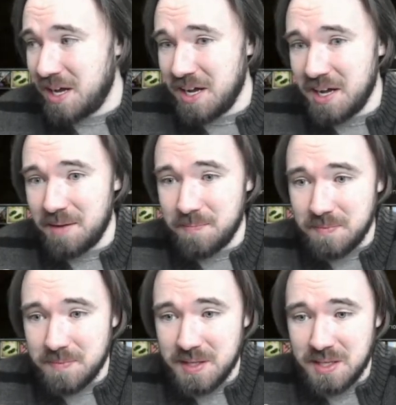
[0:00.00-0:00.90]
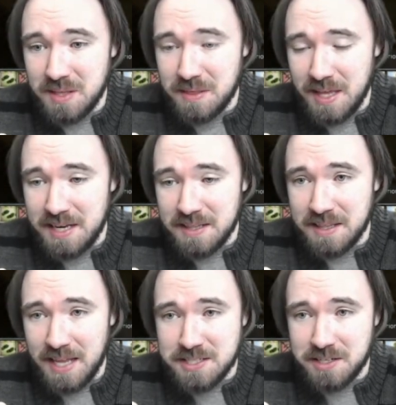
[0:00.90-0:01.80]
then
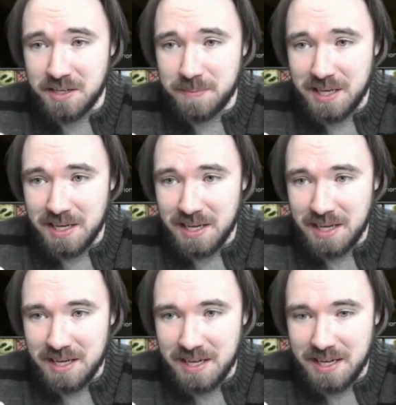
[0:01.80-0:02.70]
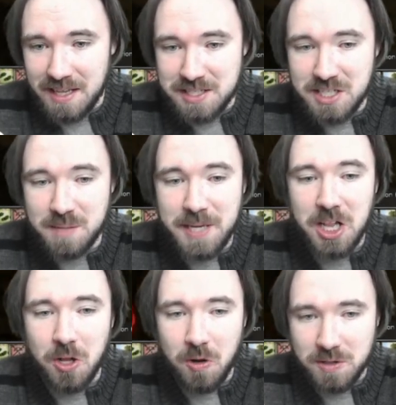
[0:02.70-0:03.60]
that's going to be a
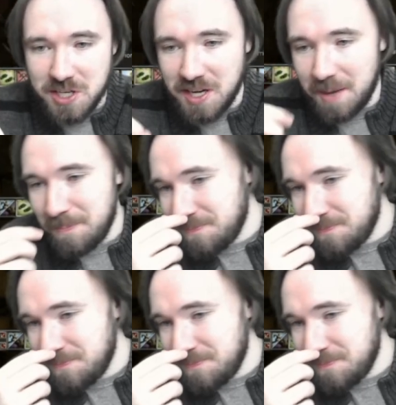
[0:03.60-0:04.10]
long time.